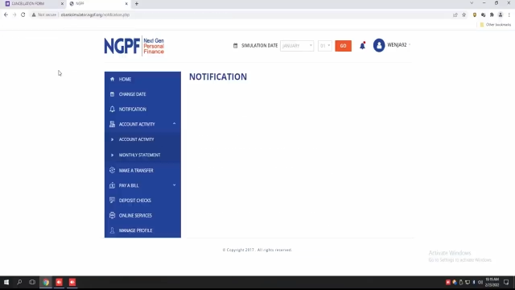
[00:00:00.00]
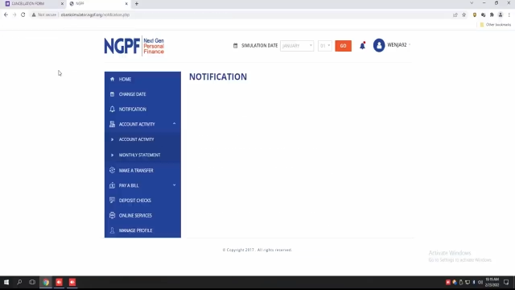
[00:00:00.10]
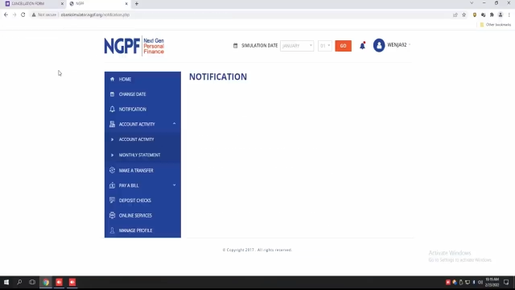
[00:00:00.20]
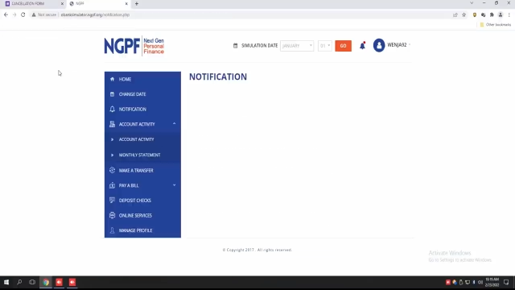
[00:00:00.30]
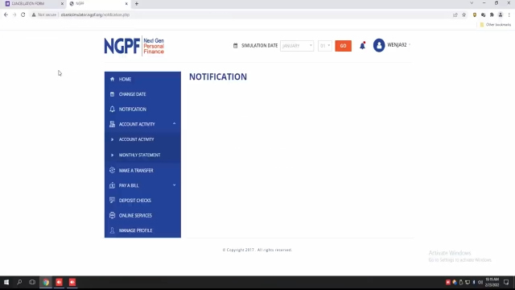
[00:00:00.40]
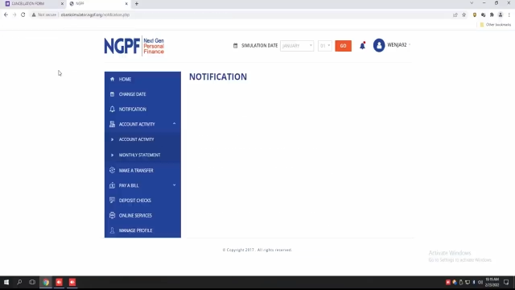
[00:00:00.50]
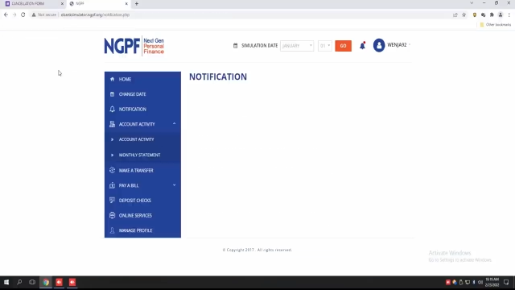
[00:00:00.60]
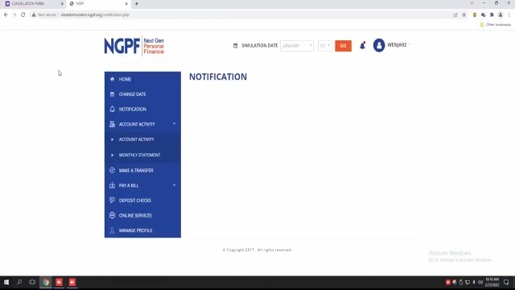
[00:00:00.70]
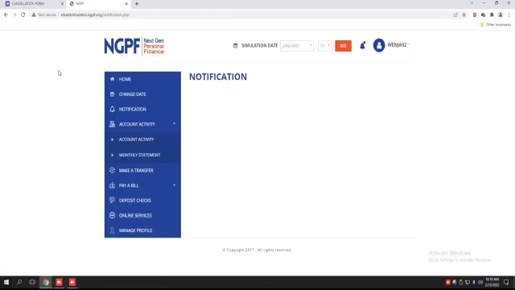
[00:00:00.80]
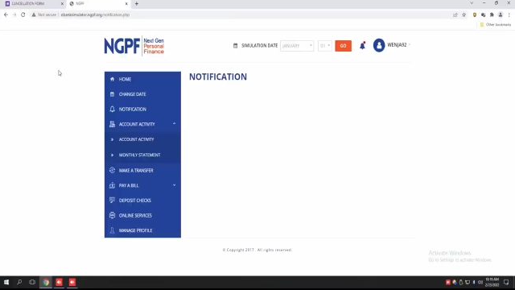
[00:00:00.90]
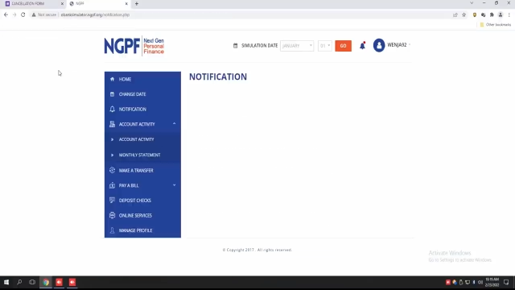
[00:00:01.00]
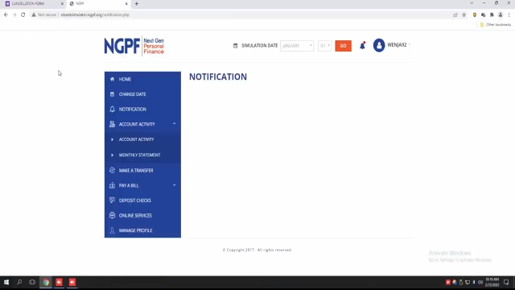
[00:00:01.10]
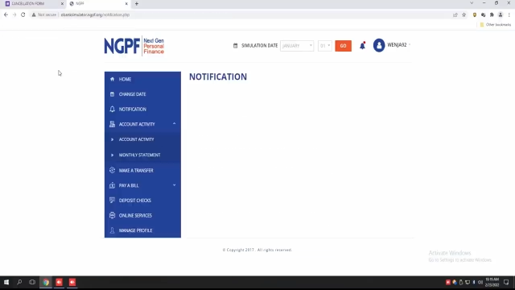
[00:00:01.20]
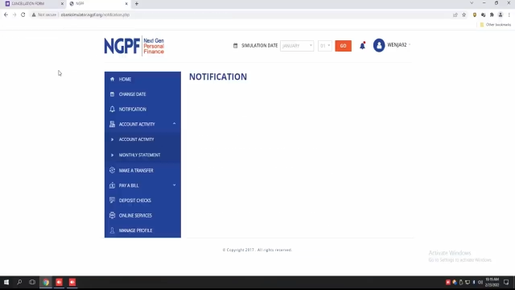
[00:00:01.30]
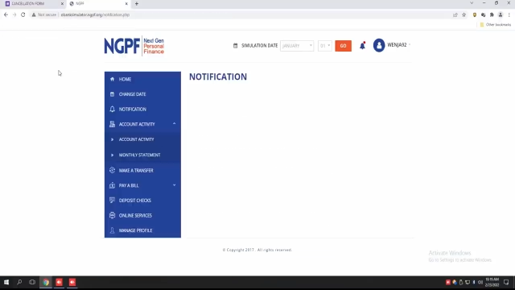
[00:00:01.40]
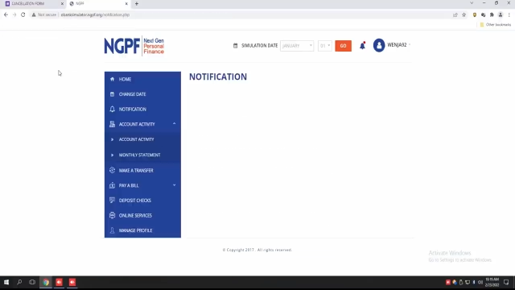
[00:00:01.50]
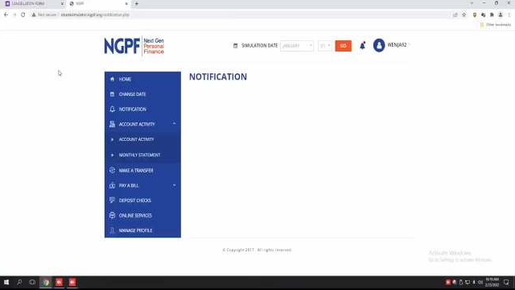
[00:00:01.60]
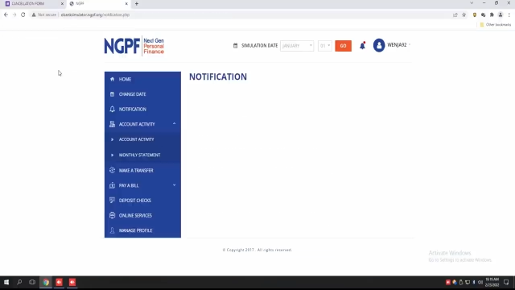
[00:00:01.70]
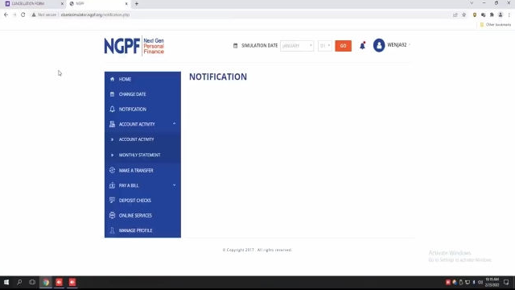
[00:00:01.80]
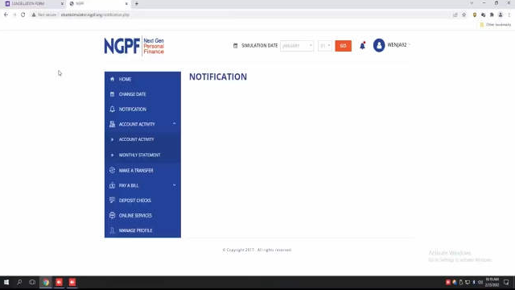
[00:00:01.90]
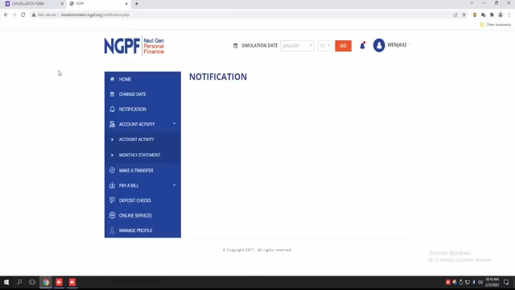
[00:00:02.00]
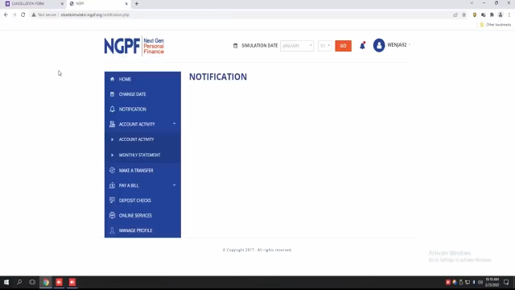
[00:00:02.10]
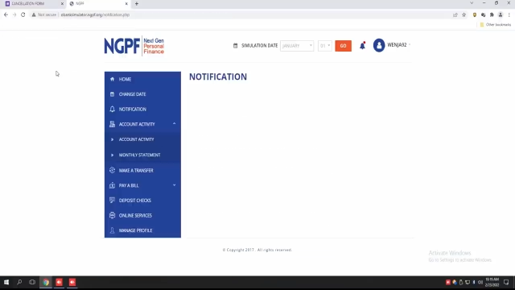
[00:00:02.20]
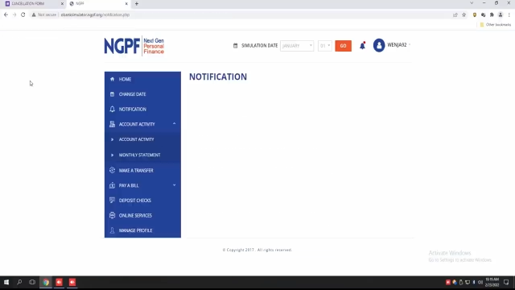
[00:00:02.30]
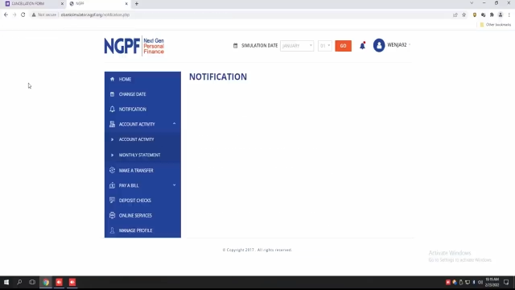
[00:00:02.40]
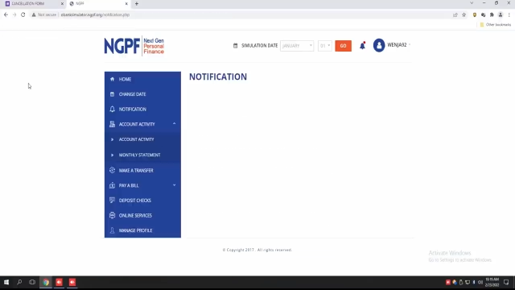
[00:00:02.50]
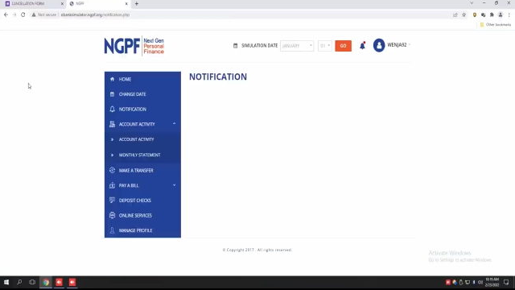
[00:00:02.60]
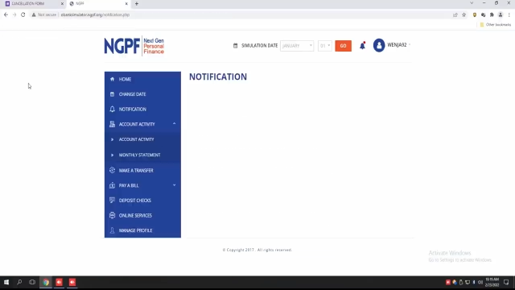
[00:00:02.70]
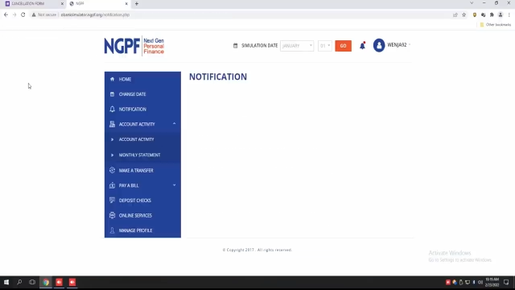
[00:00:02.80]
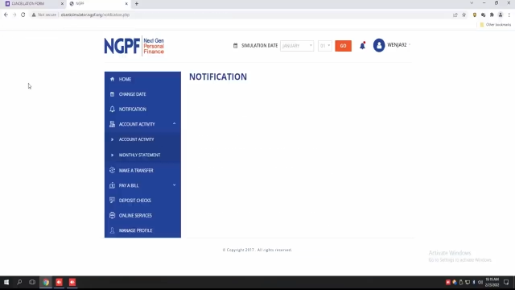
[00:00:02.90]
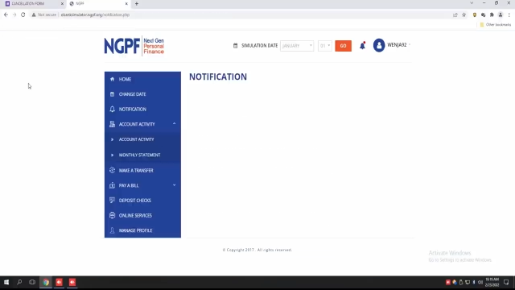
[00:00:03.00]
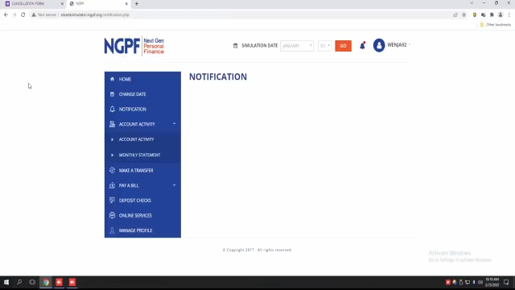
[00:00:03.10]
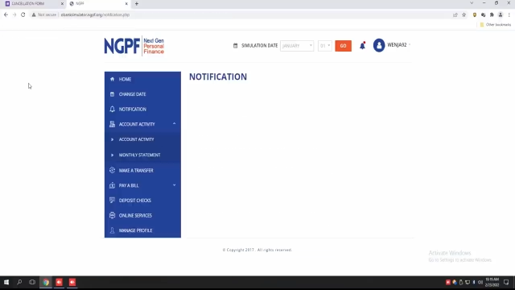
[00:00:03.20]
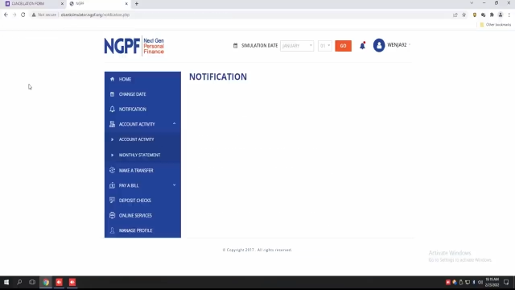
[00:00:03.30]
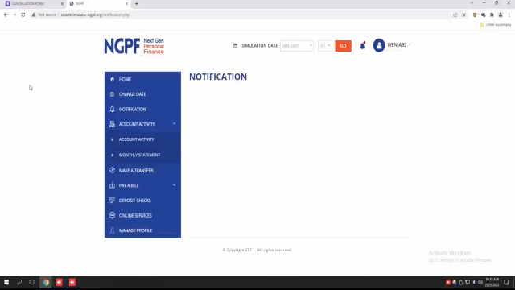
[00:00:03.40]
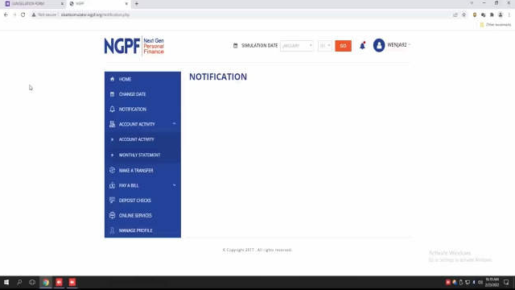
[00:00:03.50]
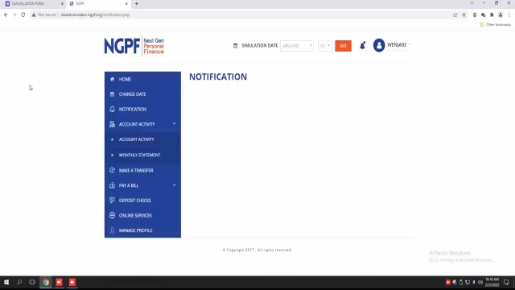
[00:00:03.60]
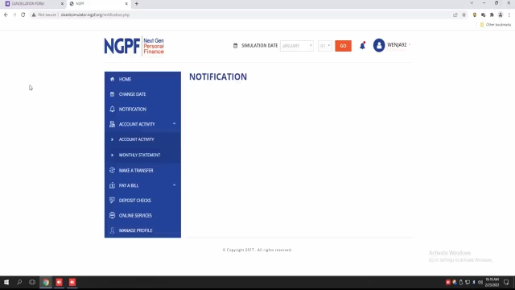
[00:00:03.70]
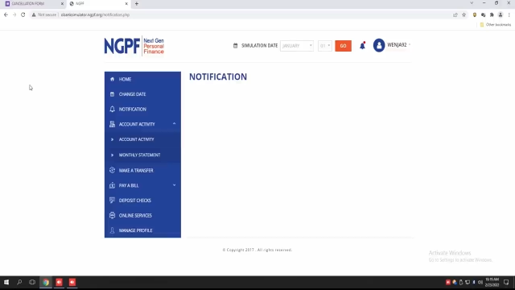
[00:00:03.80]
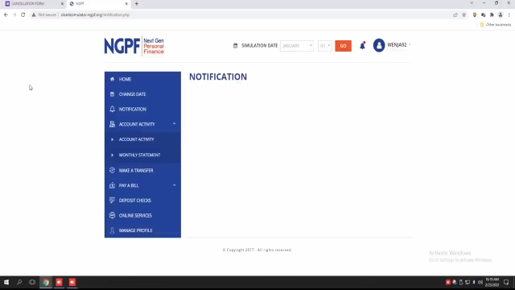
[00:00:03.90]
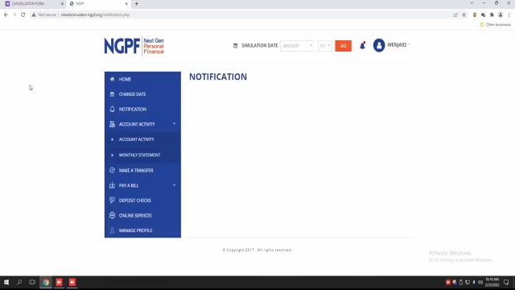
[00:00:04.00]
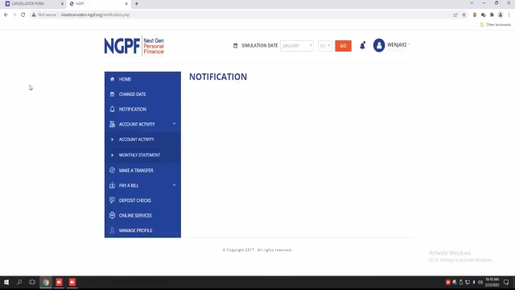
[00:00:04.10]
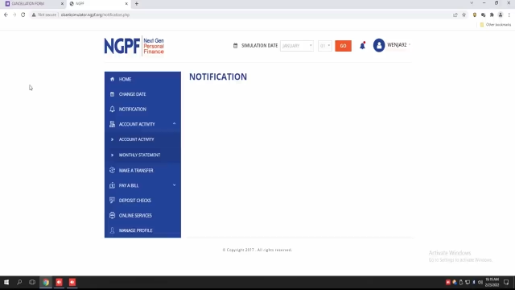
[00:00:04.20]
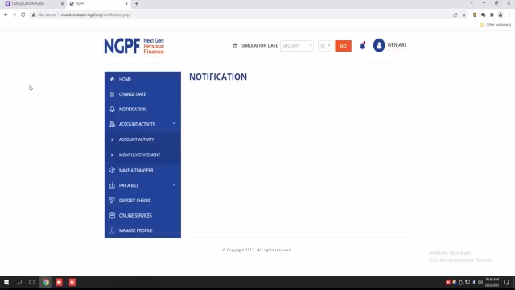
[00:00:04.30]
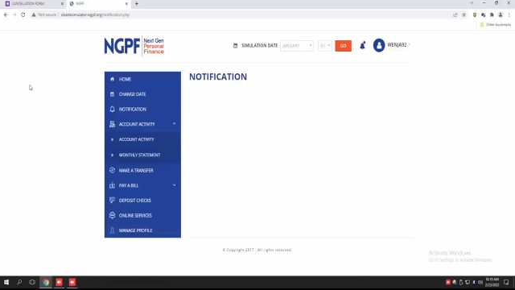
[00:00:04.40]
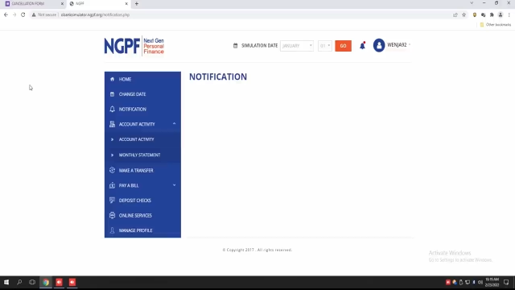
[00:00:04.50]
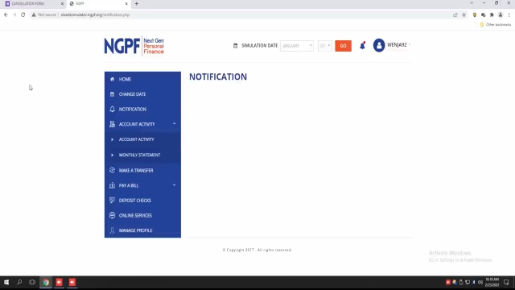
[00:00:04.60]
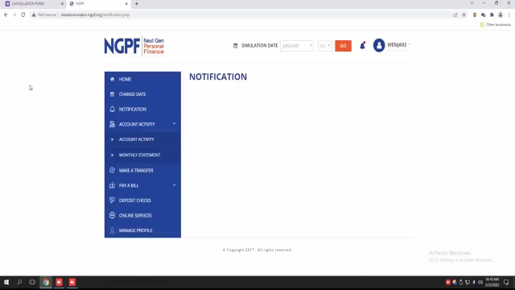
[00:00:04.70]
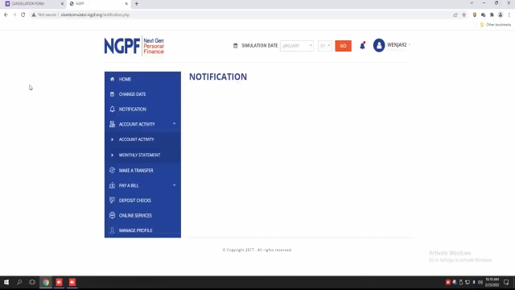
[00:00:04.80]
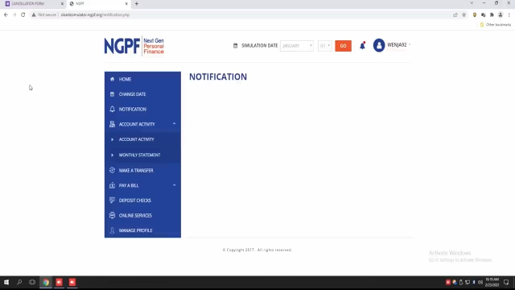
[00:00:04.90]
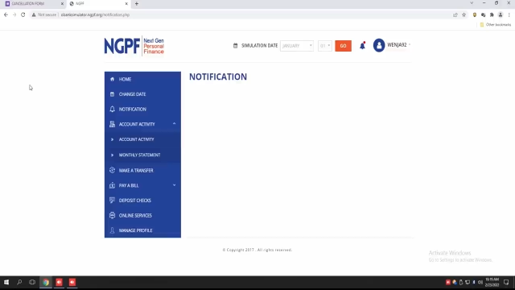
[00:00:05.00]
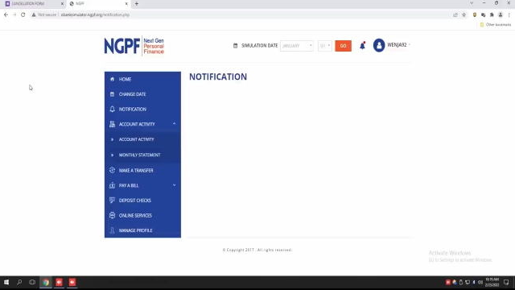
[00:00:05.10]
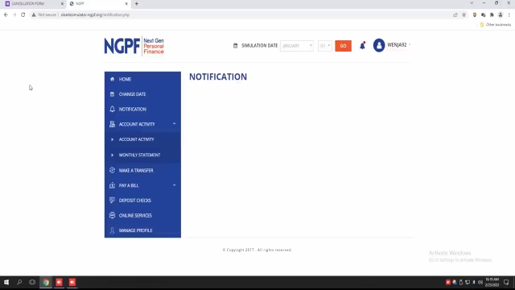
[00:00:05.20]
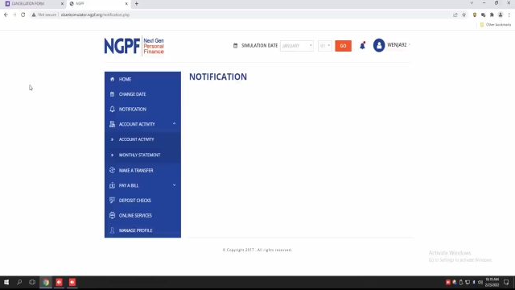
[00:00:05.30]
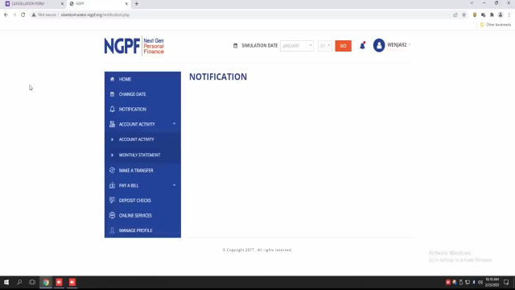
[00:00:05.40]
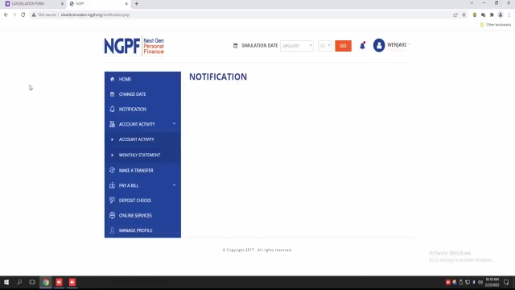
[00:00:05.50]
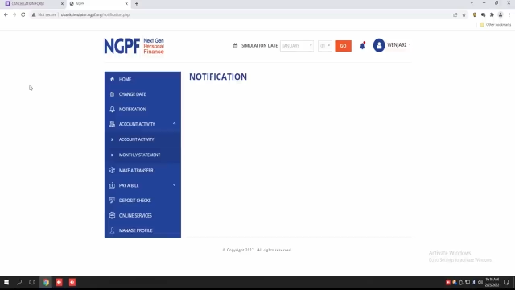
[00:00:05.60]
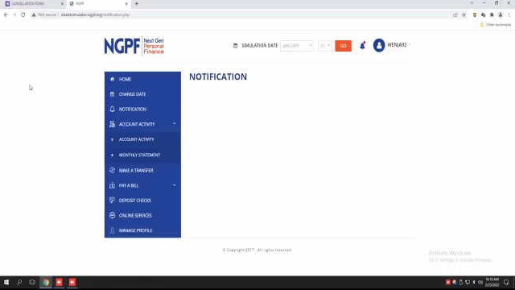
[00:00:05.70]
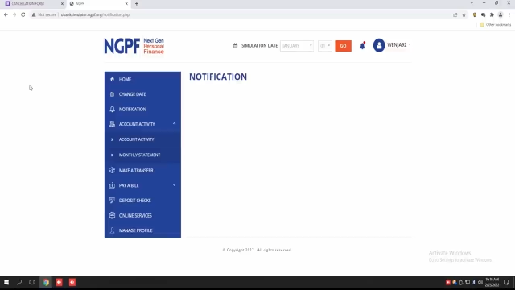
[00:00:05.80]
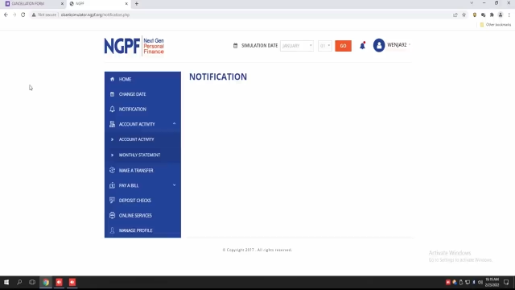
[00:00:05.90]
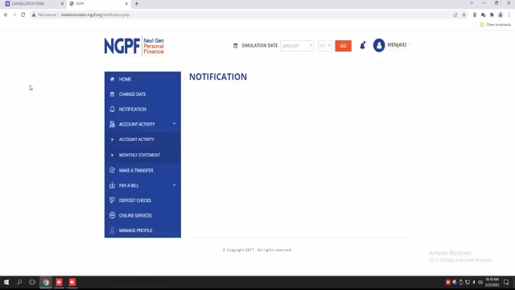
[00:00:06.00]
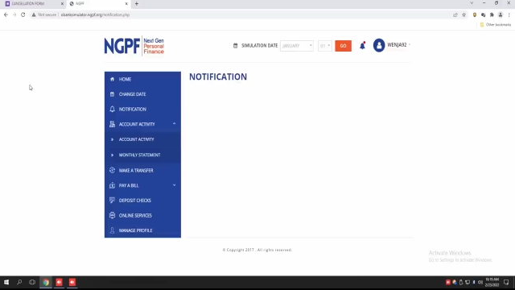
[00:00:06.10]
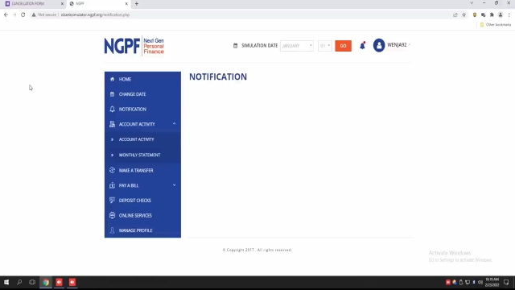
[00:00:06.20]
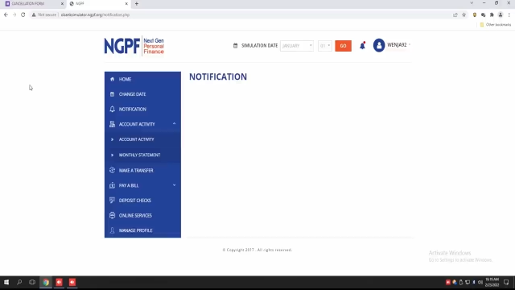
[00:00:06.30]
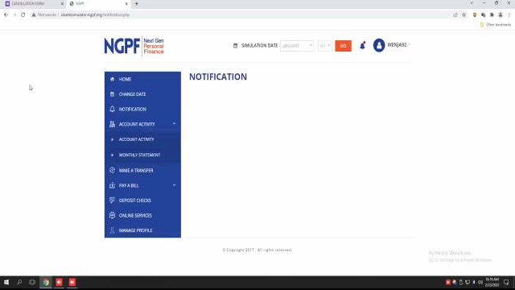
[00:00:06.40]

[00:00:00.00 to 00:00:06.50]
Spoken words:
[unreadable: no face in view]